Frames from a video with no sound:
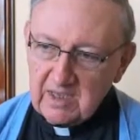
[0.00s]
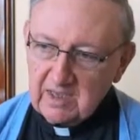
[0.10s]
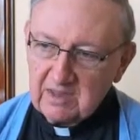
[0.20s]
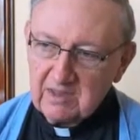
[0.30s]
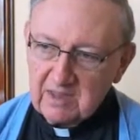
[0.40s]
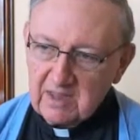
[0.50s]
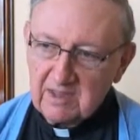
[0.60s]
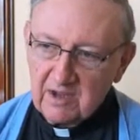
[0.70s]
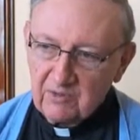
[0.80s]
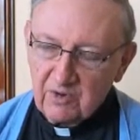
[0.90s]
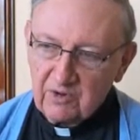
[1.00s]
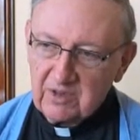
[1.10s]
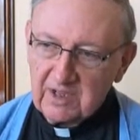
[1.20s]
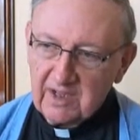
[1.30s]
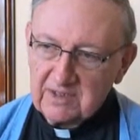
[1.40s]
in their
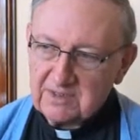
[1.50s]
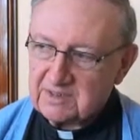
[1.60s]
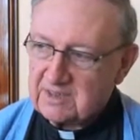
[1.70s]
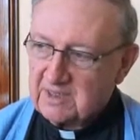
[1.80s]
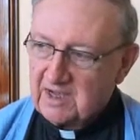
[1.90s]
role as